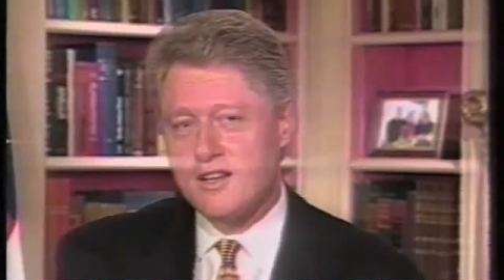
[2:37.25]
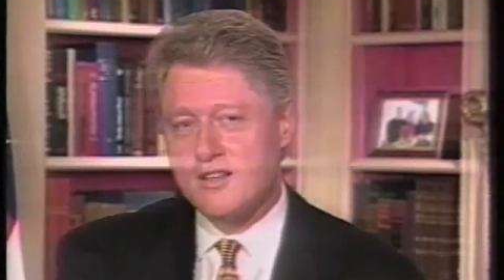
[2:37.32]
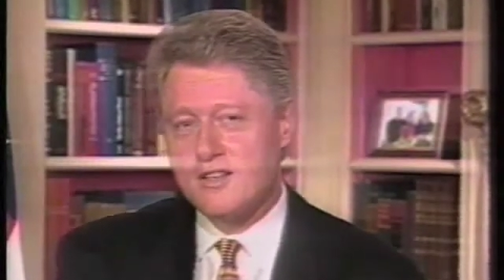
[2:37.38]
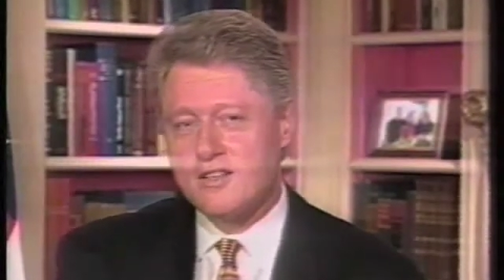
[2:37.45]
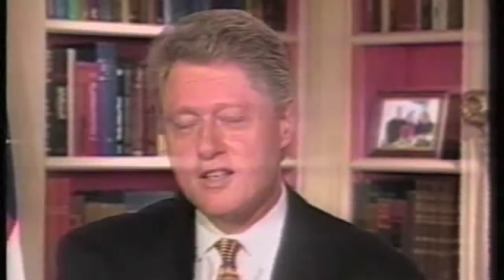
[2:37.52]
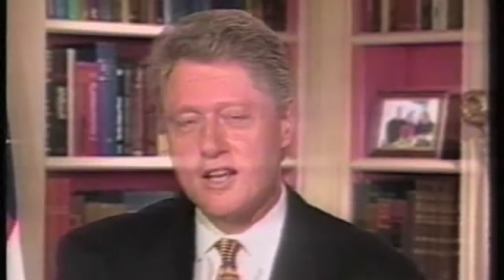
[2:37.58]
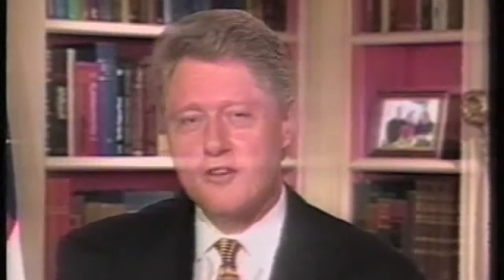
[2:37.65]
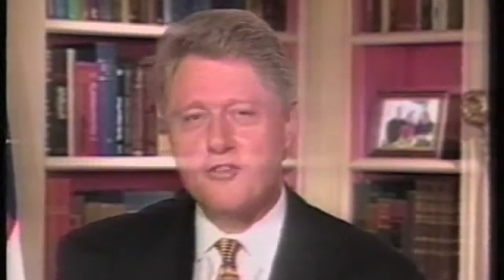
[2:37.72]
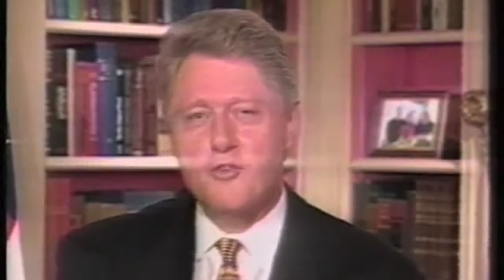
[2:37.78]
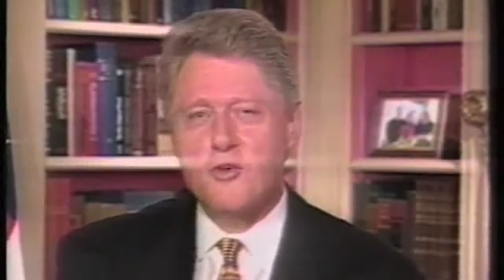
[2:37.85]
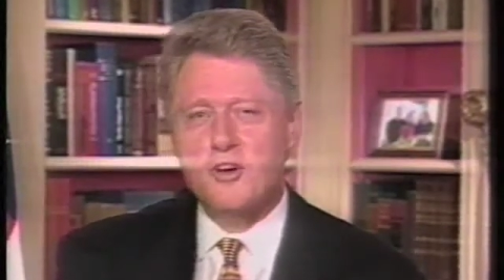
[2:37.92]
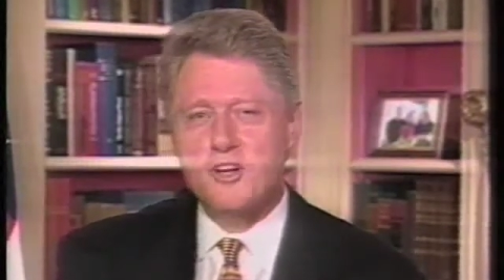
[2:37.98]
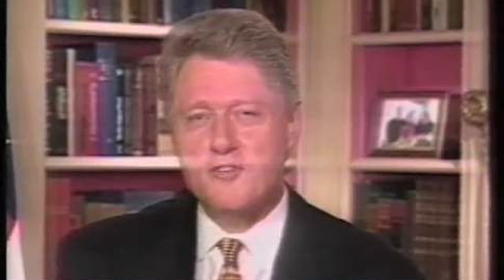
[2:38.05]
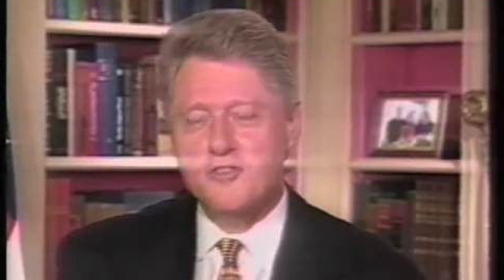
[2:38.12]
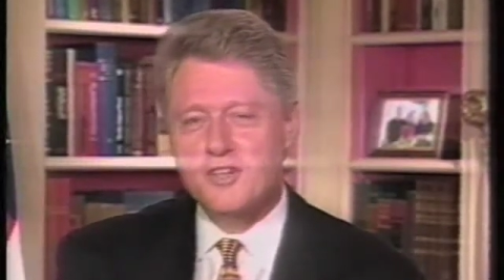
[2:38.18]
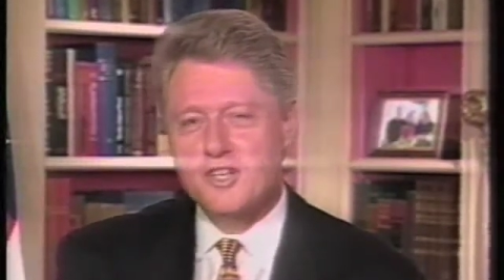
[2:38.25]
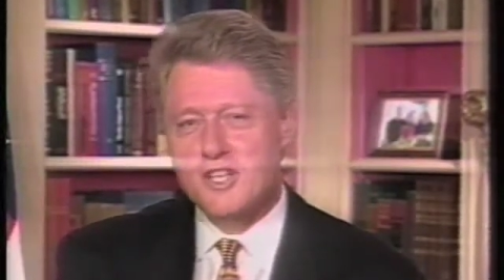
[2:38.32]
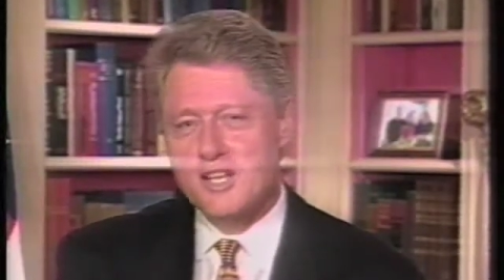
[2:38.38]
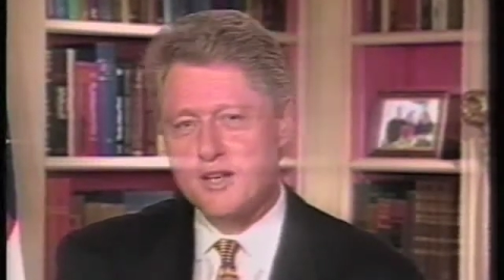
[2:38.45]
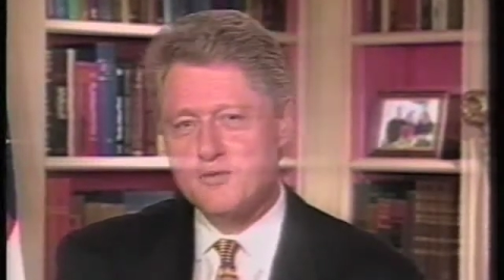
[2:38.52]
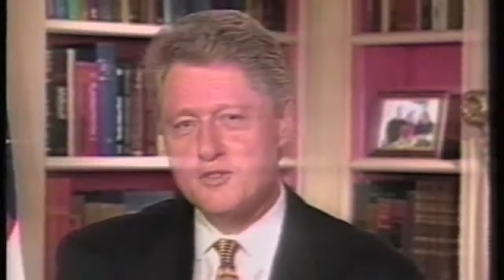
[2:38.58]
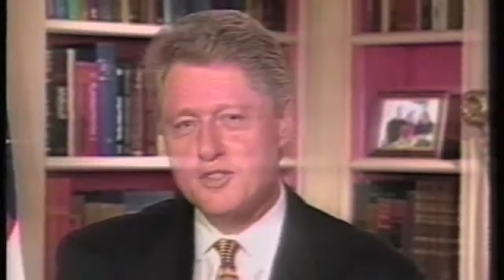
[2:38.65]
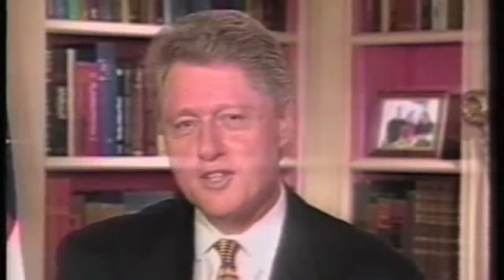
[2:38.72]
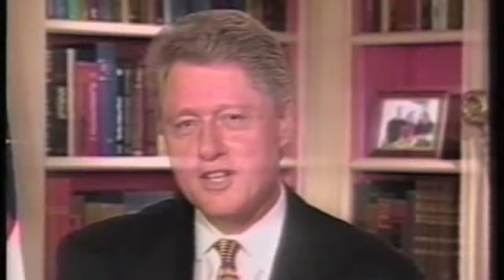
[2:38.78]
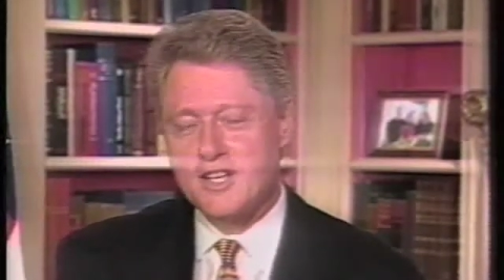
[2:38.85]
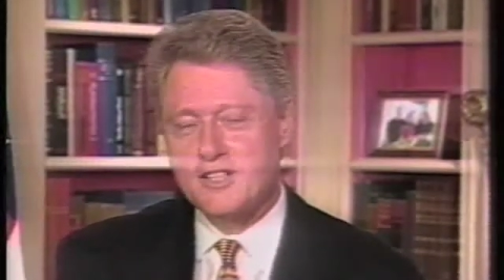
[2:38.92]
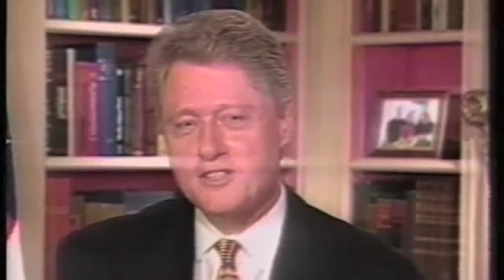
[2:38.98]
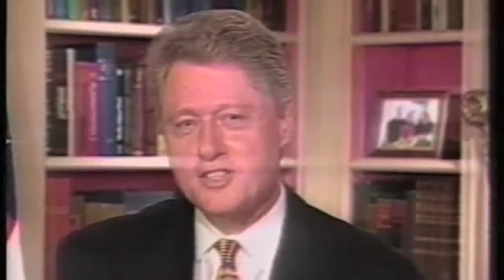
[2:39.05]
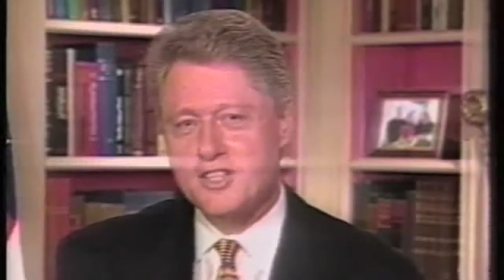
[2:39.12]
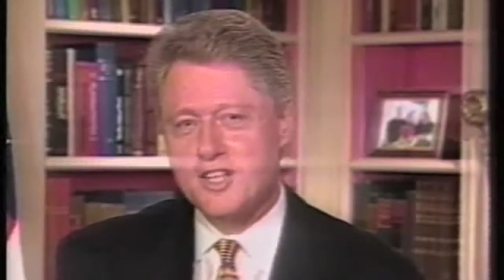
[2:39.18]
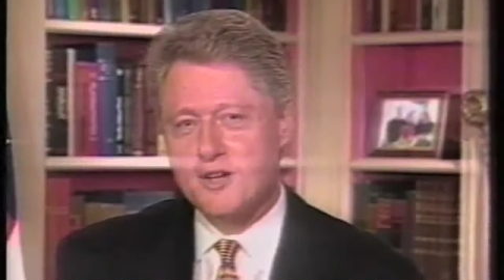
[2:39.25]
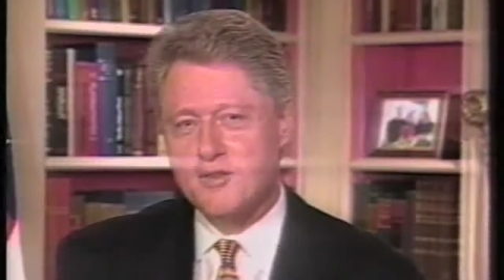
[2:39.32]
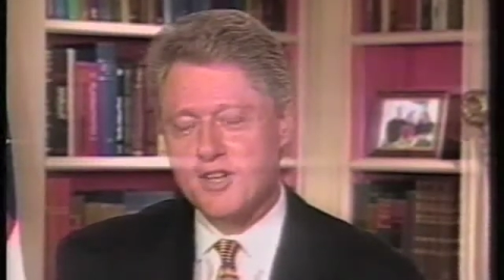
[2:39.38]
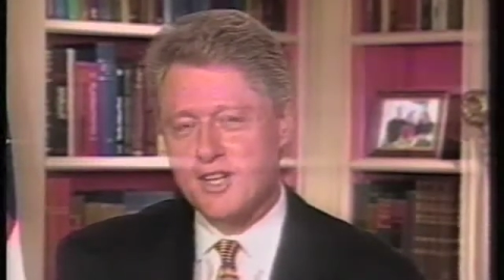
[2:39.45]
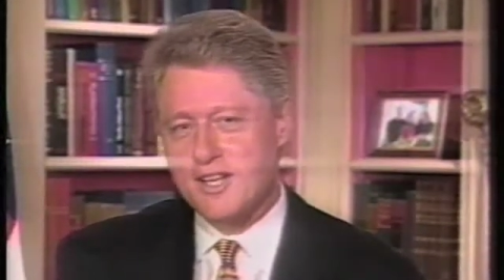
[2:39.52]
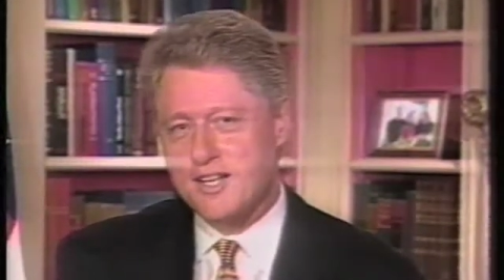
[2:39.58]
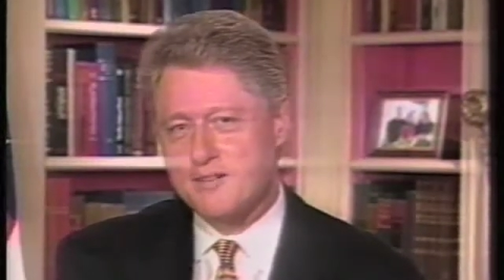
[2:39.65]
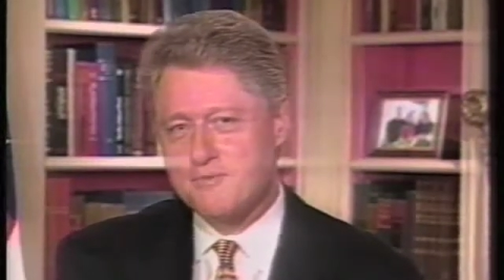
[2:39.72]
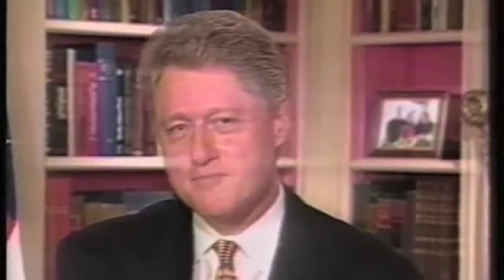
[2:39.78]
to take 4 different teams to the NCAA,